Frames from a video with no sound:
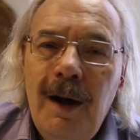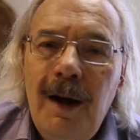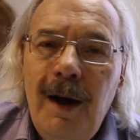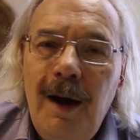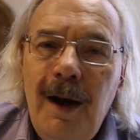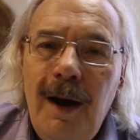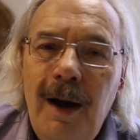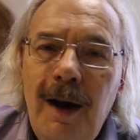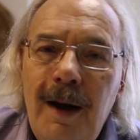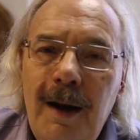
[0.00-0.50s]

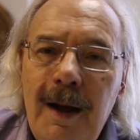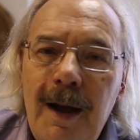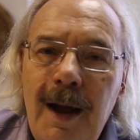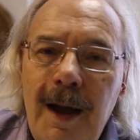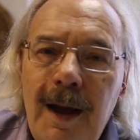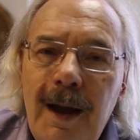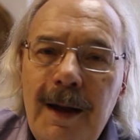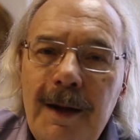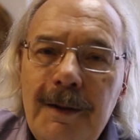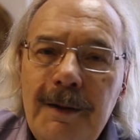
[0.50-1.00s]

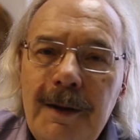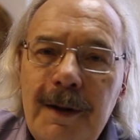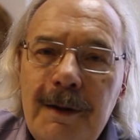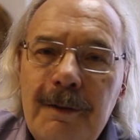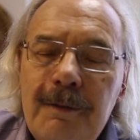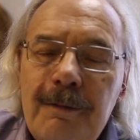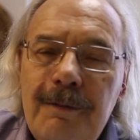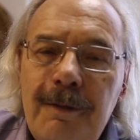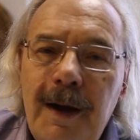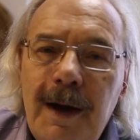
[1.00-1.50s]
and in
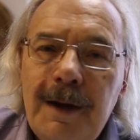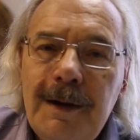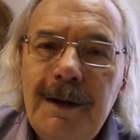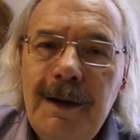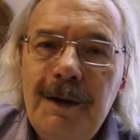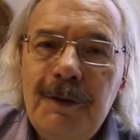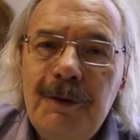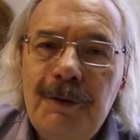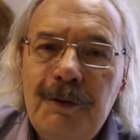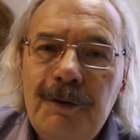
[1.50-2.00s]
effect
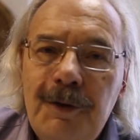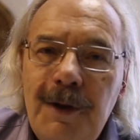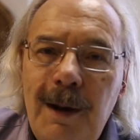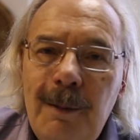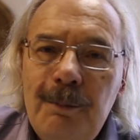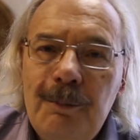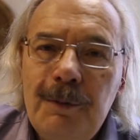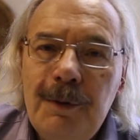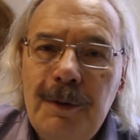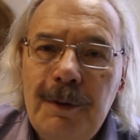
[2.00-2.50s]

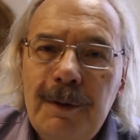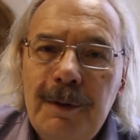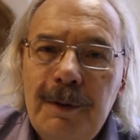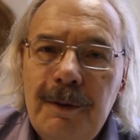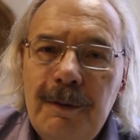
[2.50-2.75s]
intercept